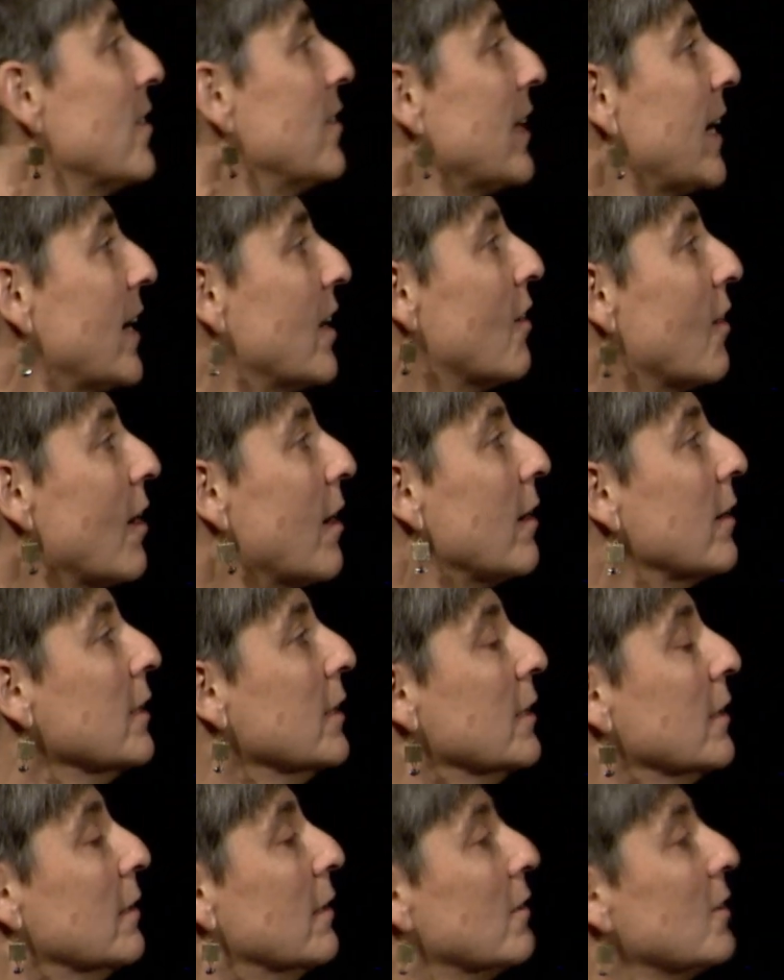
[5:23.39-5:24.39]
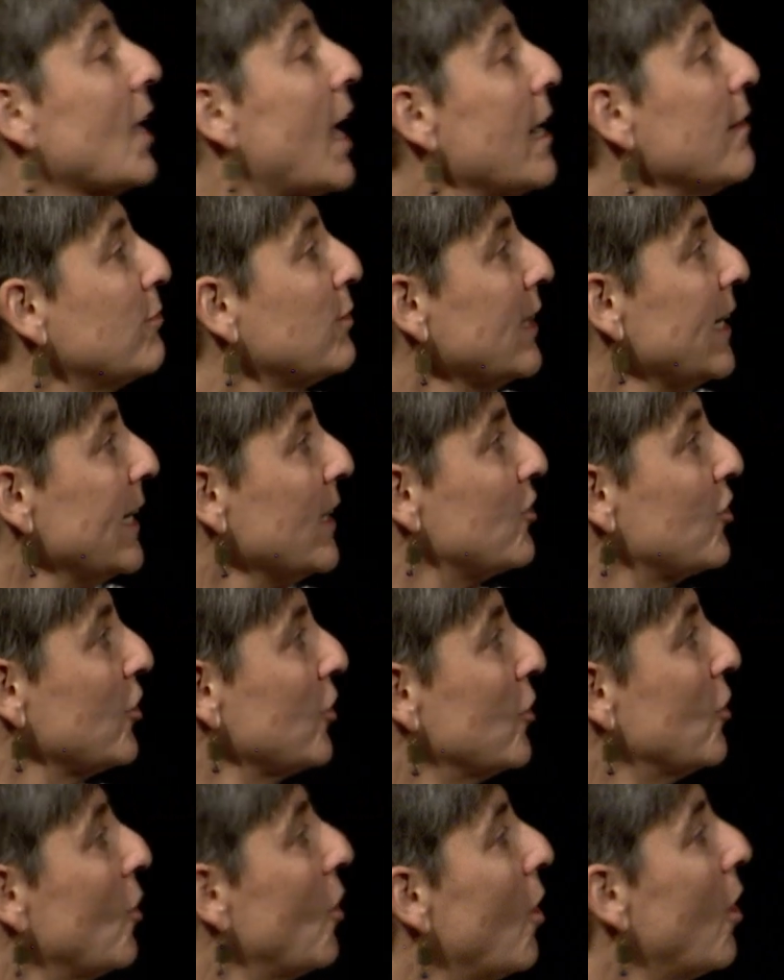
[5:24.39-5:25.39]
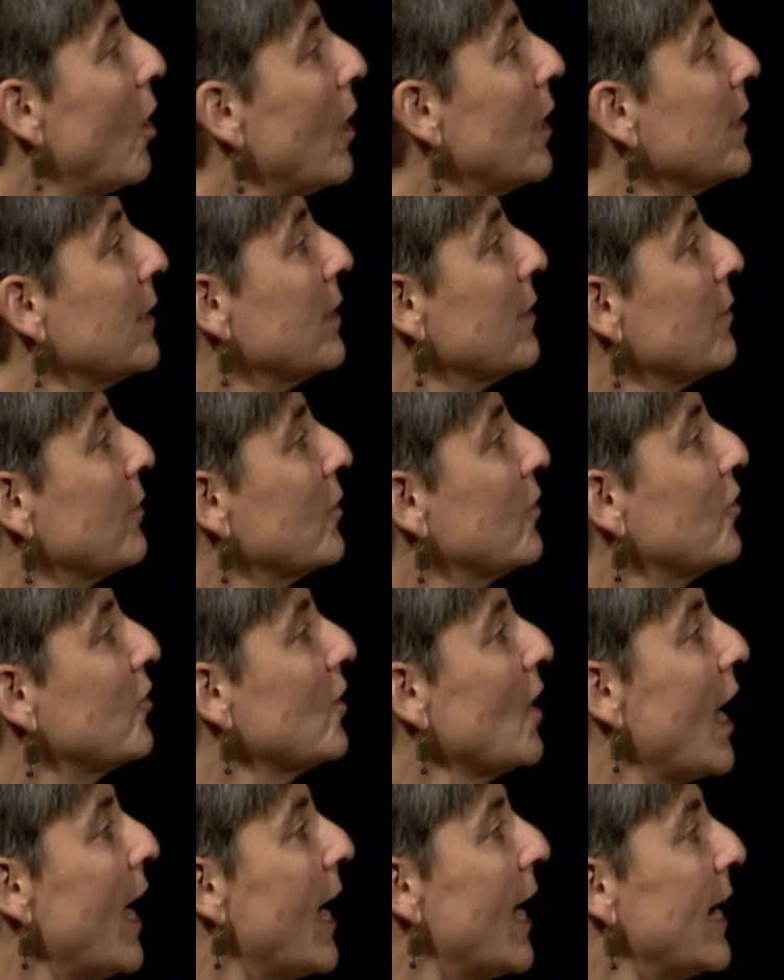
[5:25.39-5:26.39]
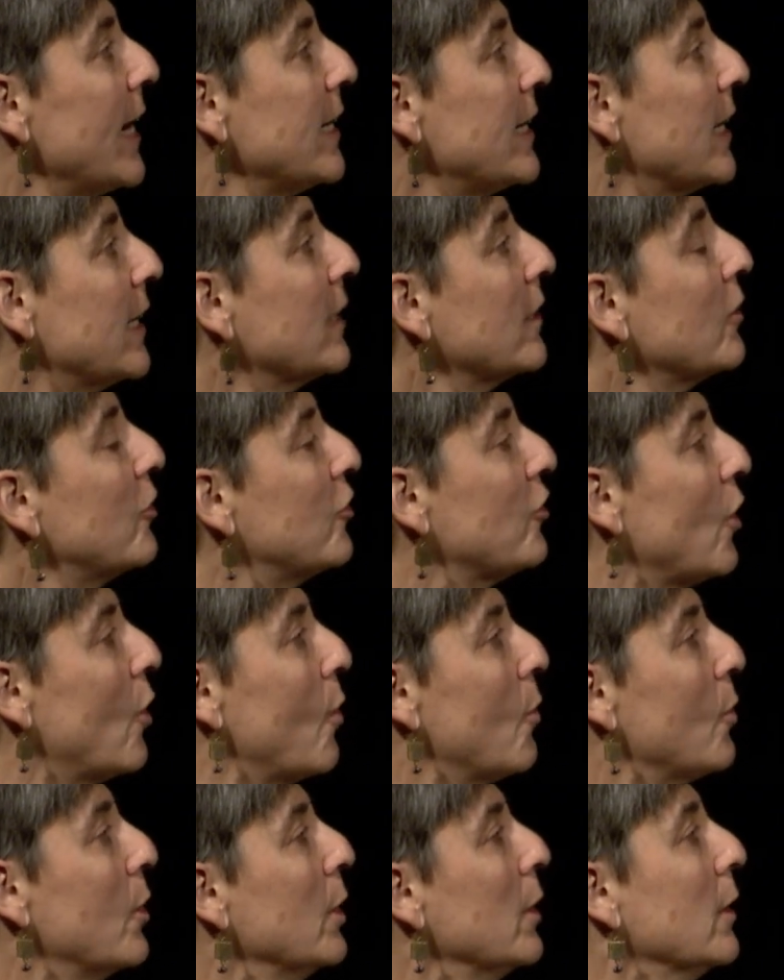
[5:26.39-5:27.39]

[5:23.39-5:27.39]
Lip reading: they are live linked on the slide, so